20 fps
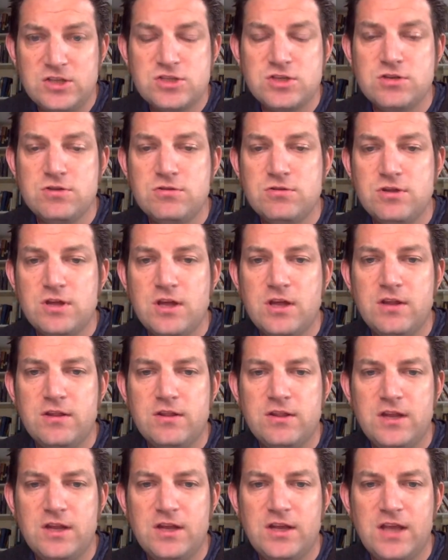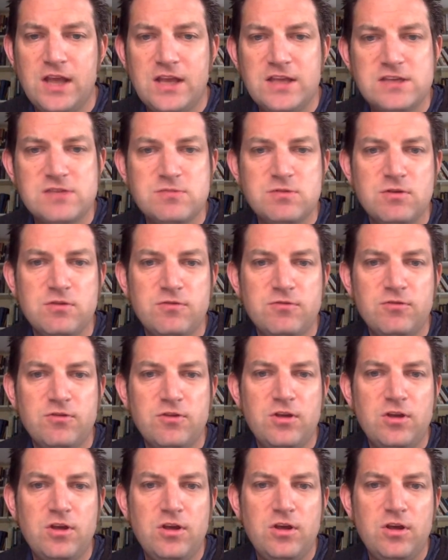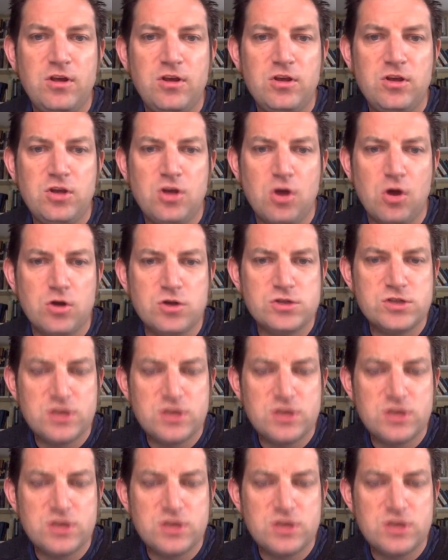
to the kingdom of God.